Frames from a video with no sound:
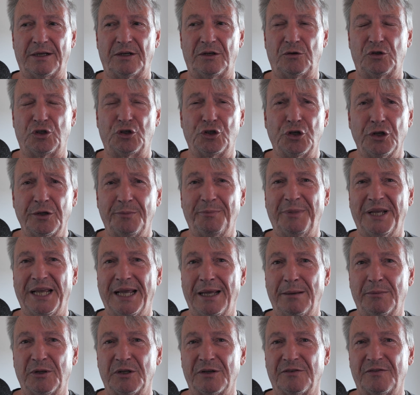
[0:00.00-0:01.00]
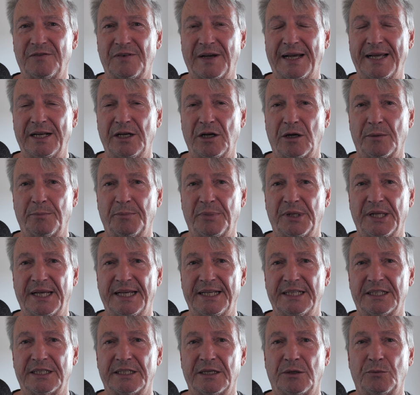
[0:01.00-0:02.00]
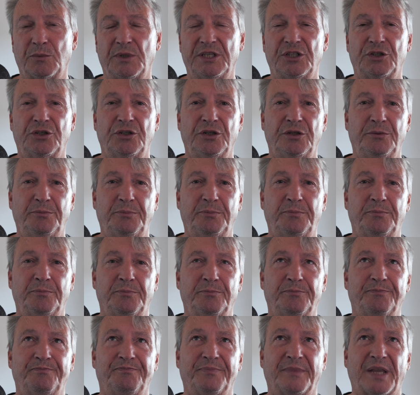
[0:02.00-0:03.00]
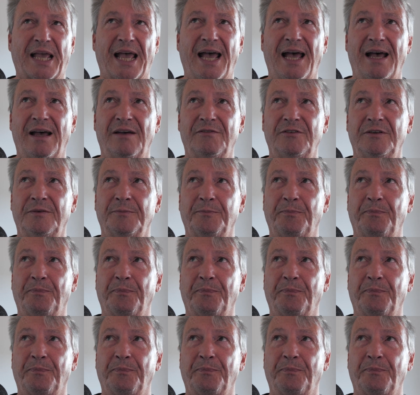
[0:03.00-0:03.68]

should be able to find our place, and we should have